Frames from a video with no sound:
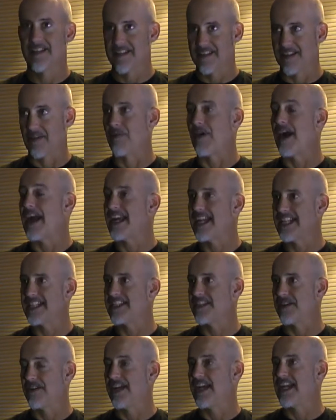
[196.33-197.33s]

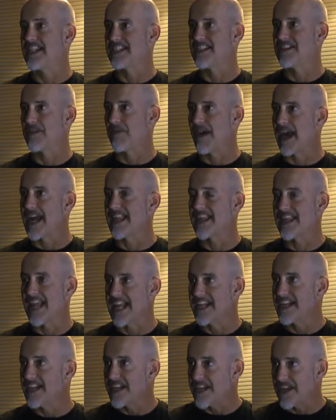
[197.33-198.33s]
it's the right
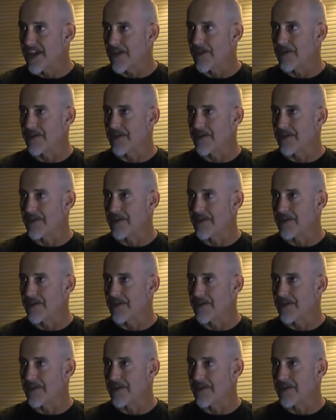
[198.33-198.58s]
thing to do.